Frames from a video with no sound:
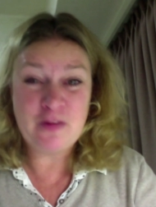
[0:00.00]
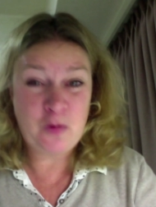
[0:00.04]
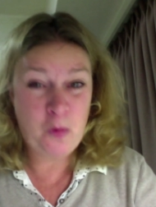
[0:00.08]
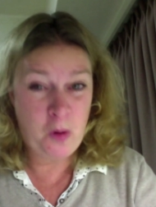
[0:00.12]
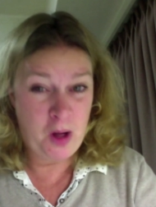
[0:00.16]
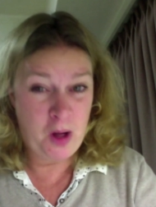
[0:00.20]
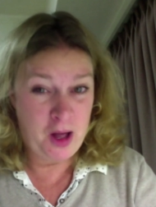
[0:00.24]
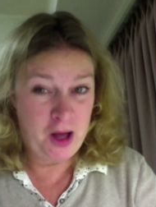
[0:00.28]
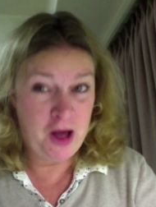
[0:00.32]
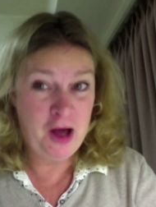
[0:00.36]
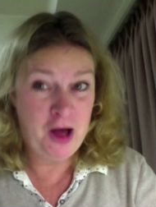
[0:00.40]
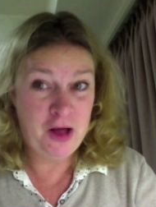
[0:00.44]

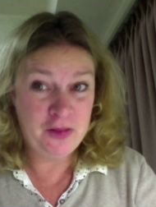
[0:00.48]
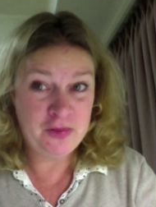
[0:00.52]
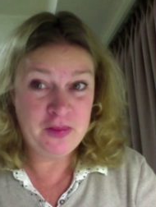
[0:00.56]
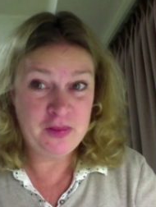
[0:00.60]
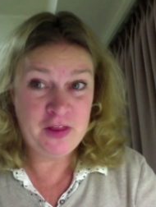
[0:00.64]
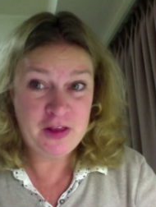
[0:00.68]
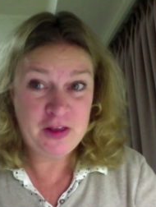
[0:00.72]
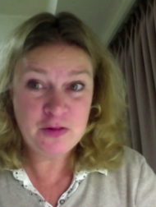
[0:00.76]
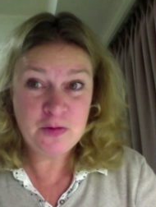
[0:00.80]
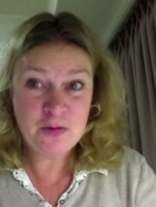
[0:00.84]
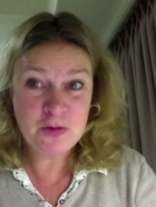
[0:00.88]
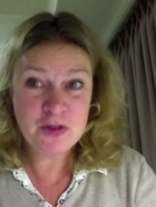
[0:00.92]
quite a hard
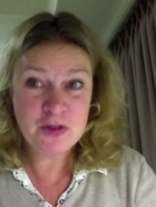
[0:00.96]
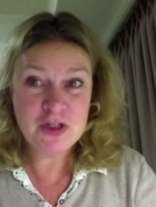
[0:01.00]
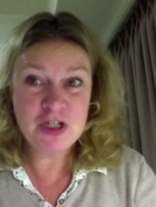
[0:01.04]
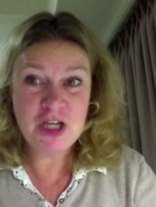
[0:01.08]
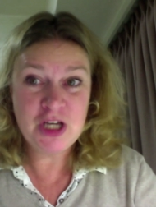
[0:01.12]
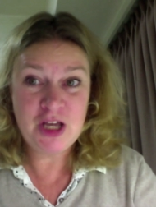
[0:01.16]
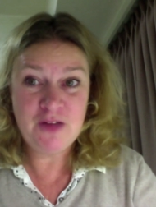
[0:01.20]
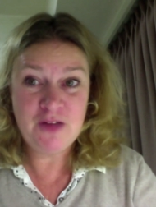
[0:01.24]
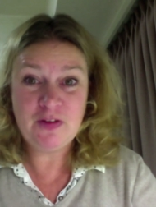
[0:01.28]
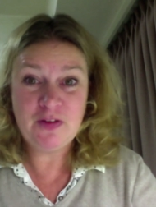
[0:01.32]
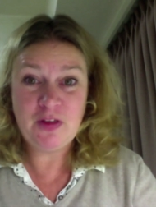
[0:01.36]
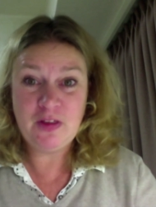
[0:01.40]
thing to
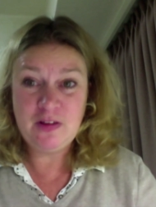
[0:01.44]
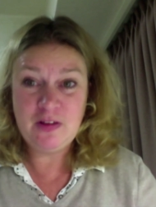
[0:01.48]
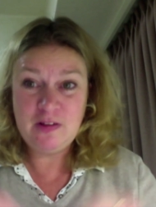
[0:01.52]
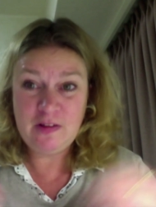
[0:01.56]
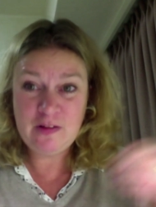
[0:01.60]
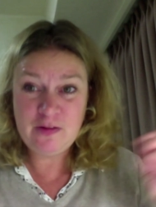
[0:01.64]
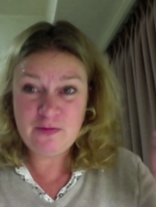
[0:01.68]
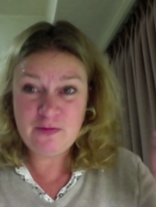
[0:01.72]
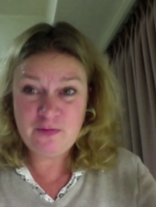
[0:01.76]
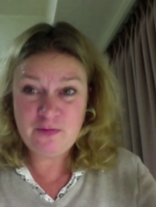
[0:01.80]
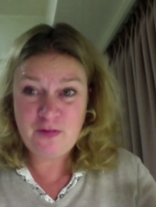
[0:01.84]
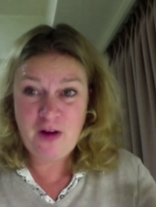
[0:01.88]
achieve. So this
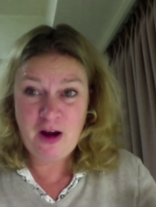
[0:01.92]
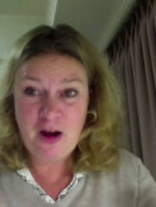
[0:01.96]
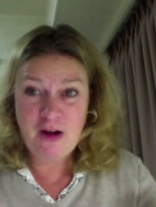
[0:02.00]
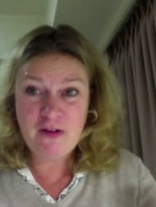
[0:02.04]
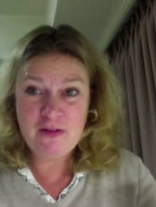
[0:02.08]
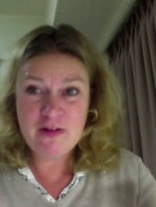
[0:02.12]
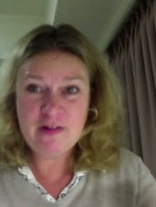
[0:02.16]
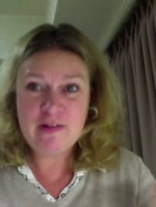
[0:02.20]
is very